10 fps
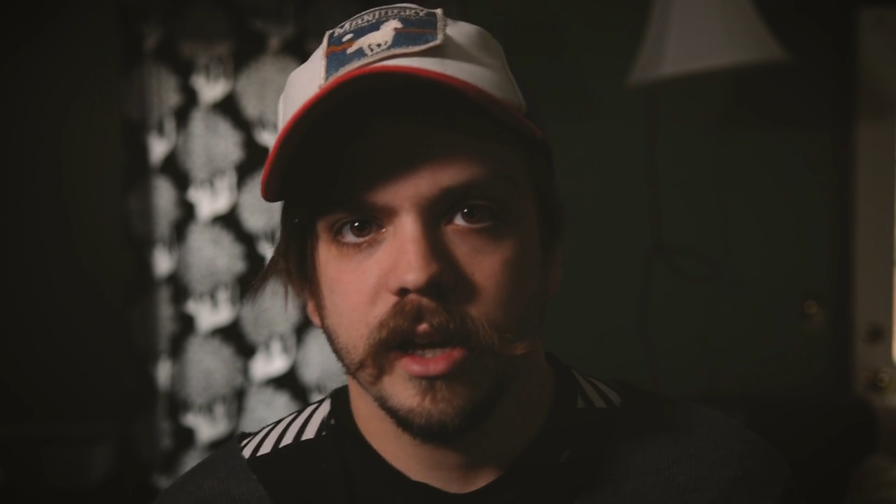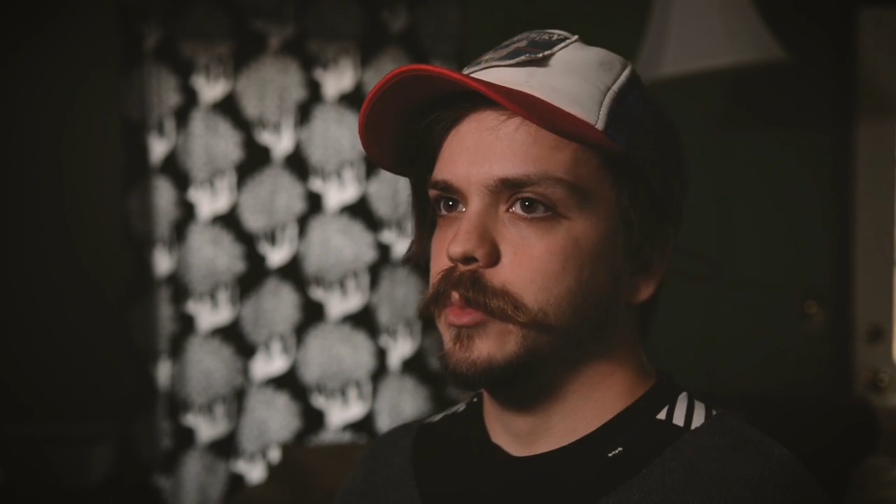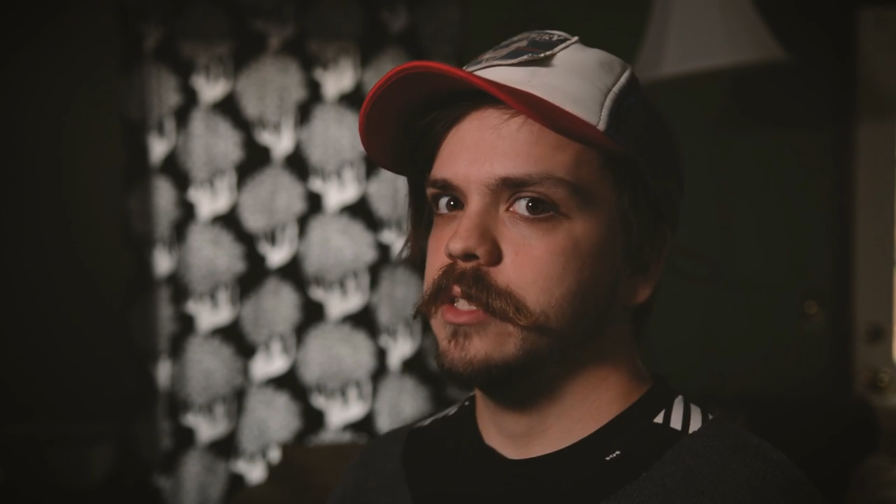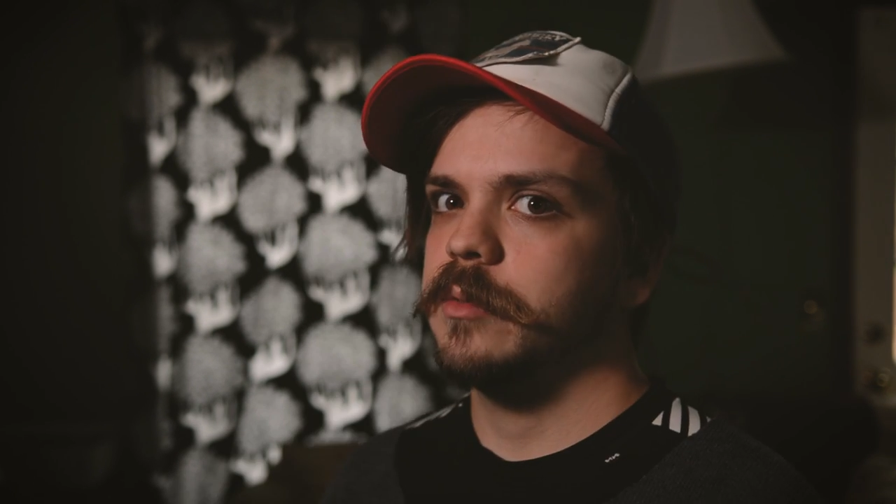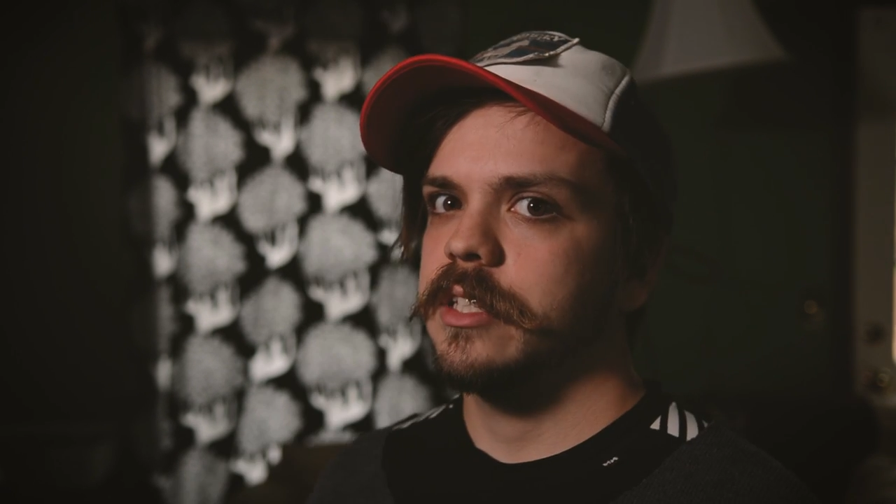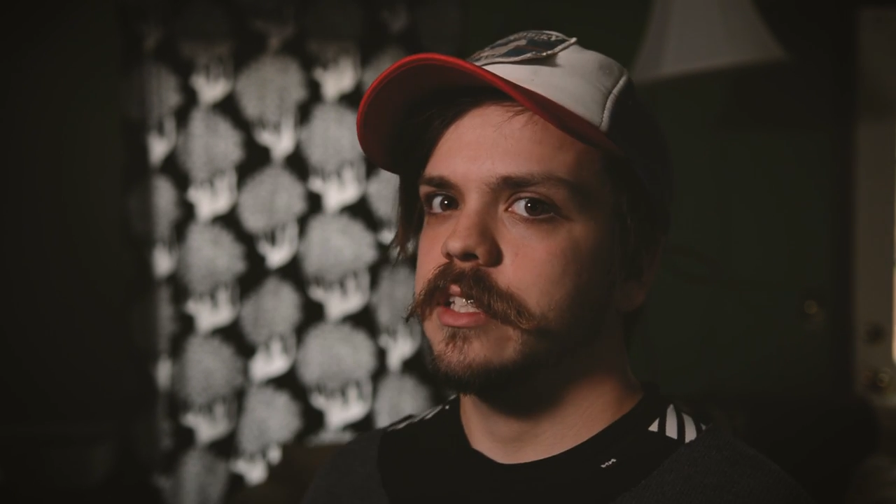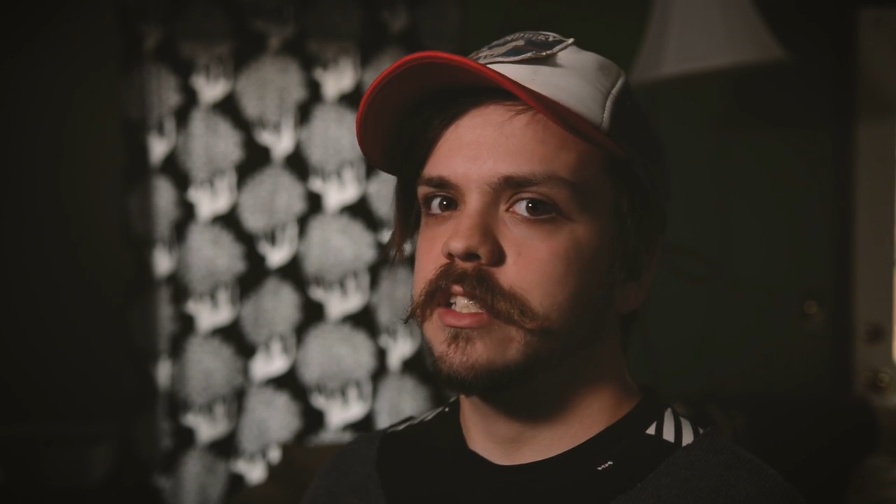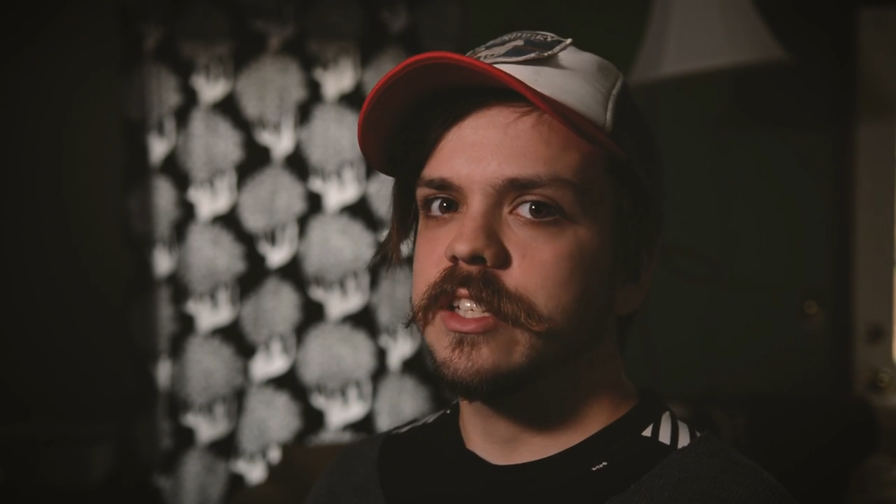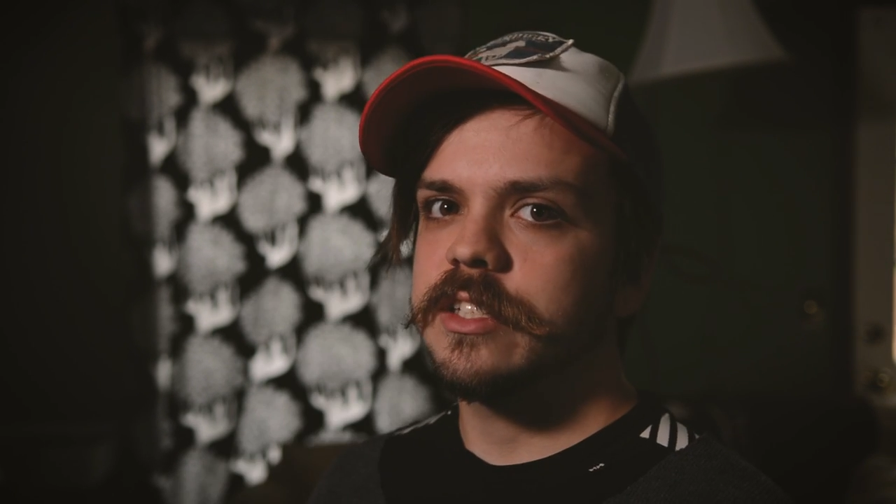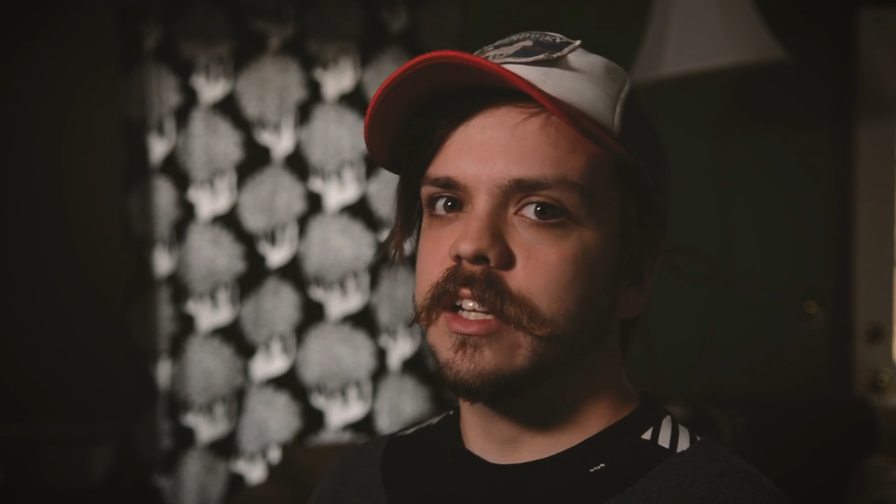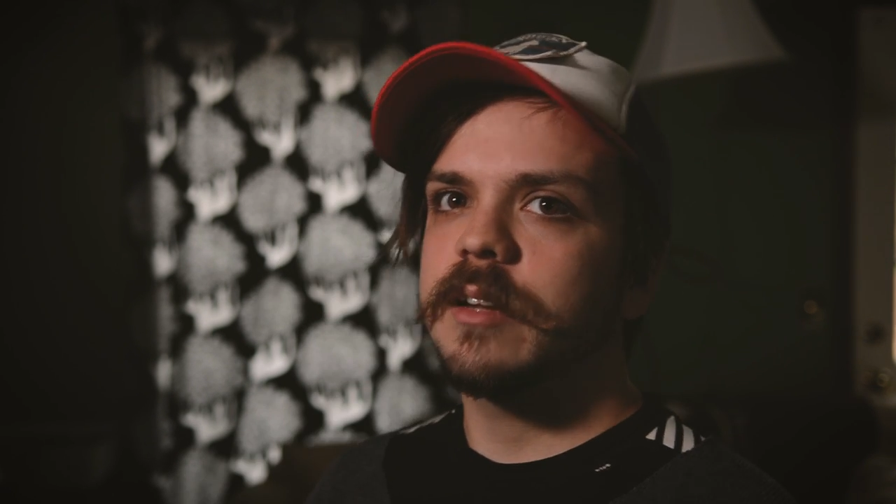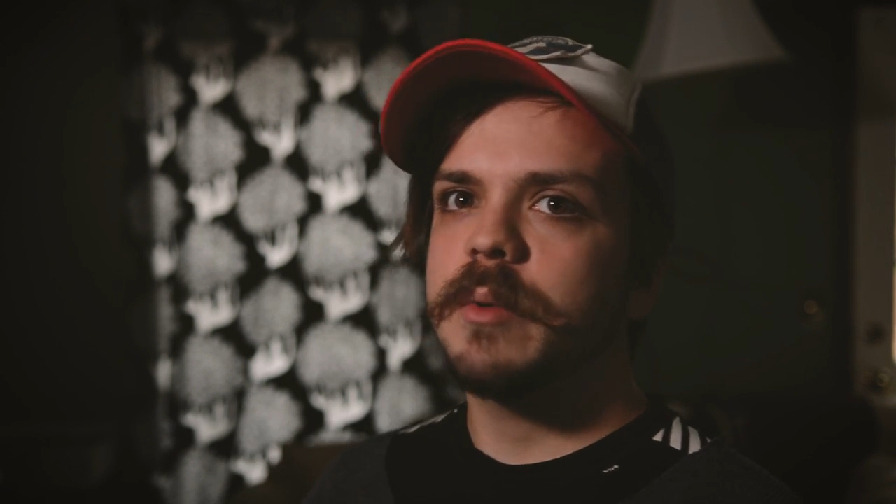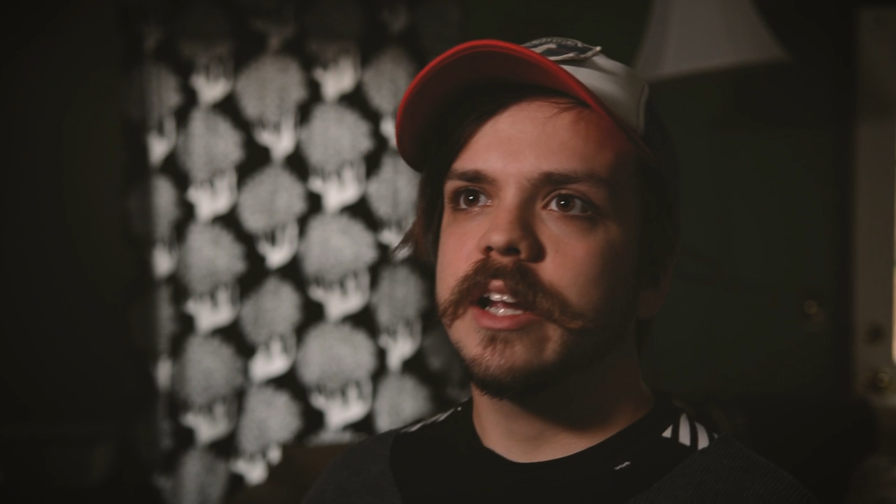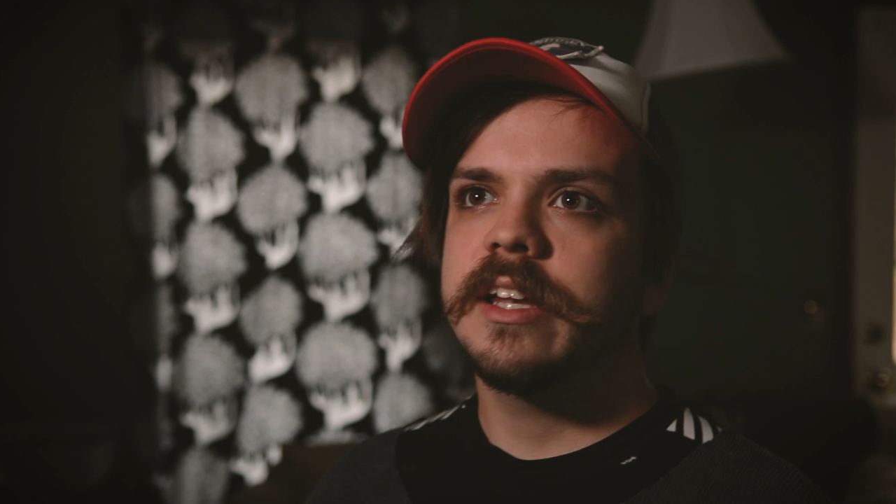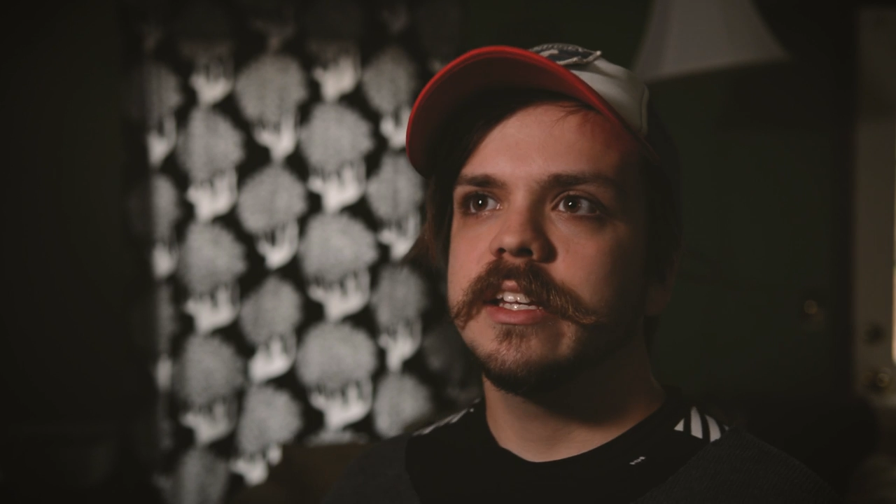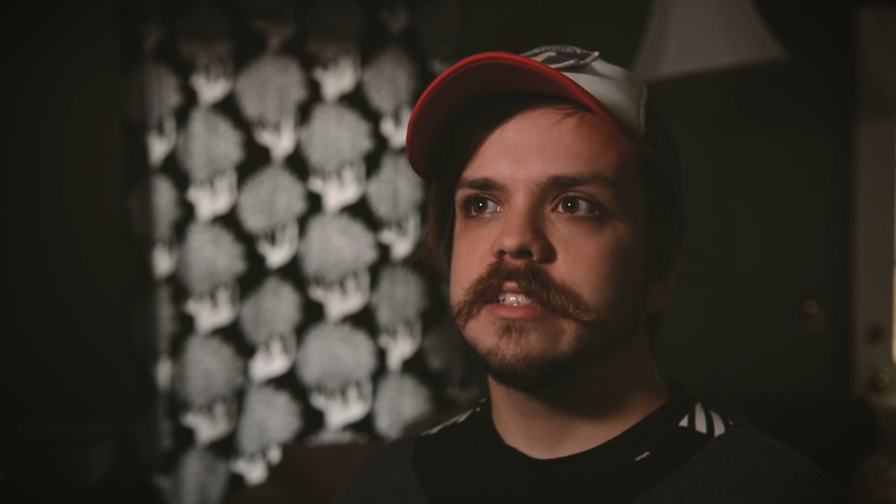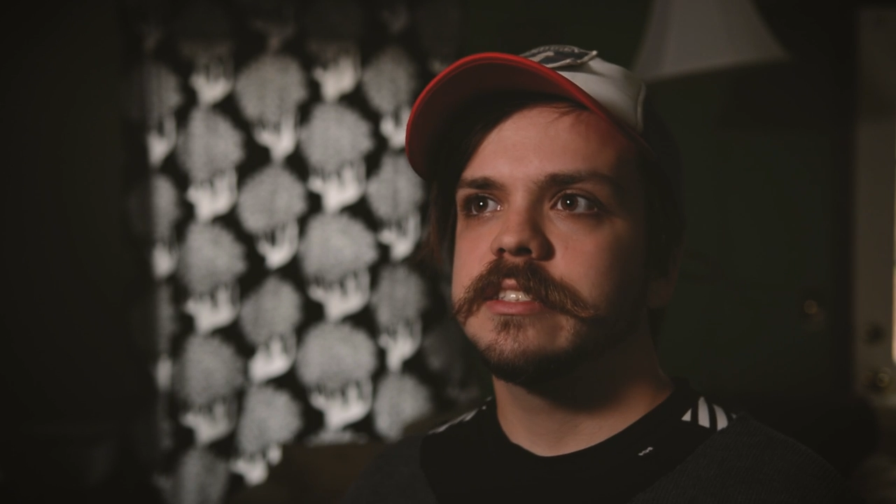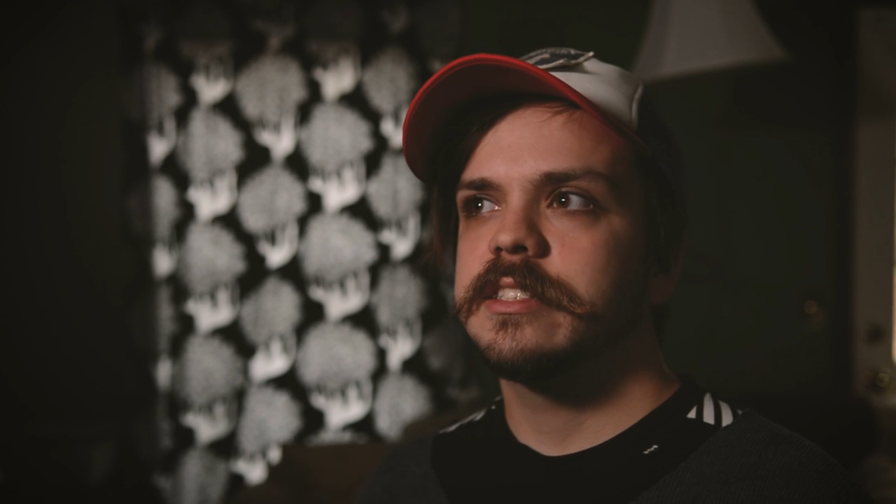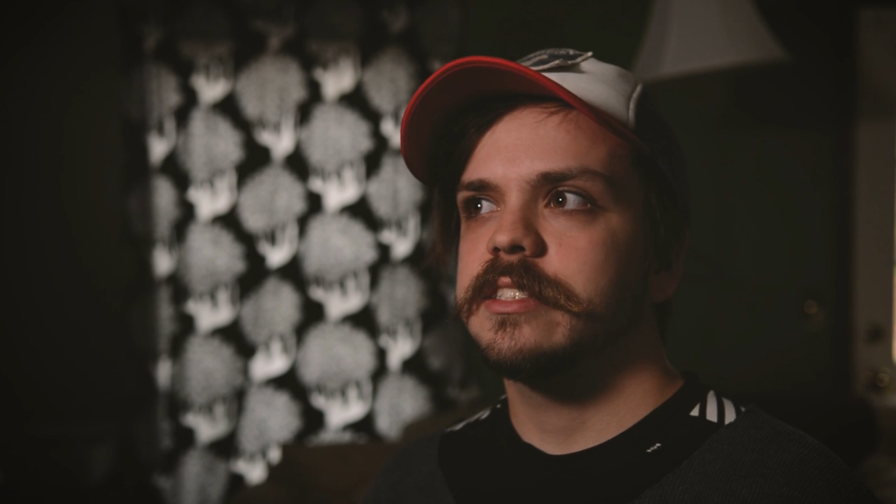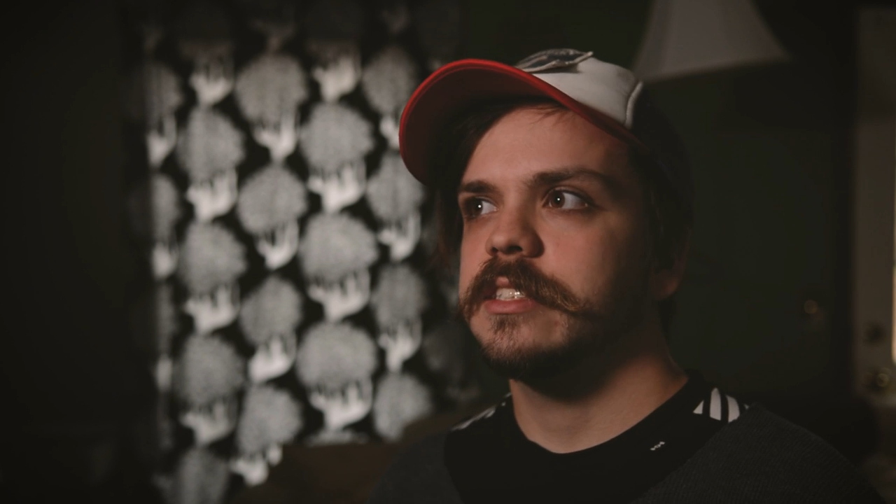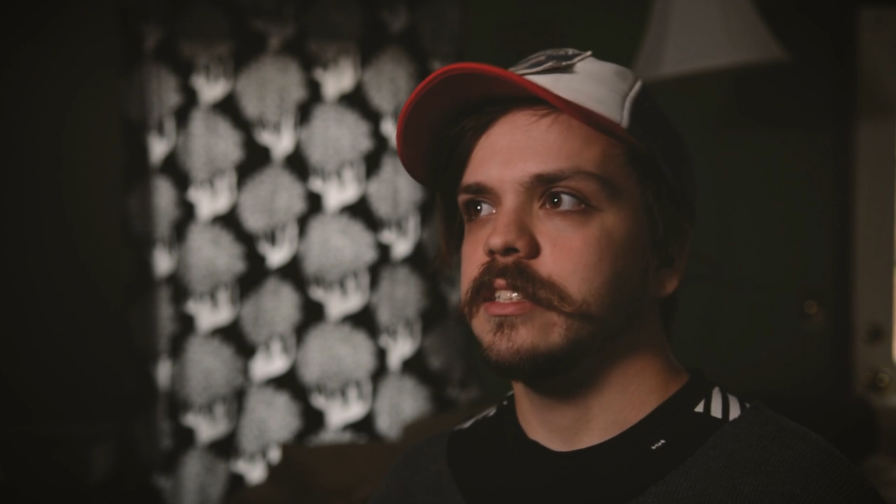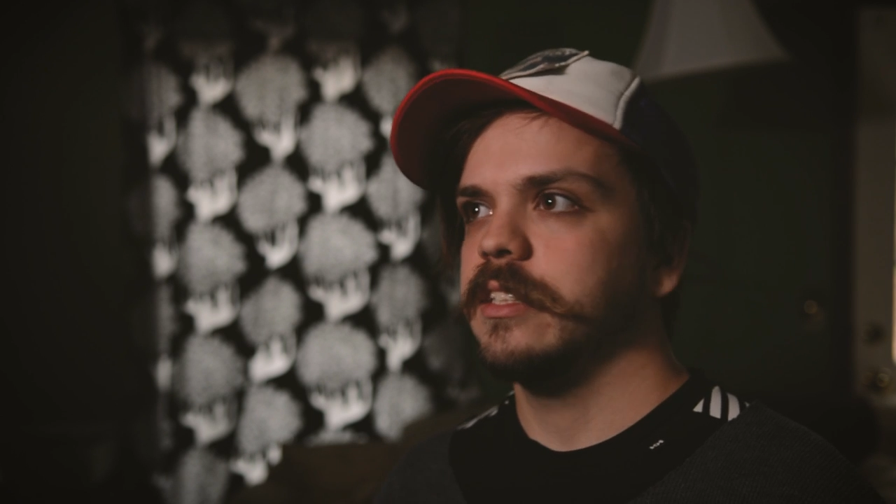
But some of the things that suck about it is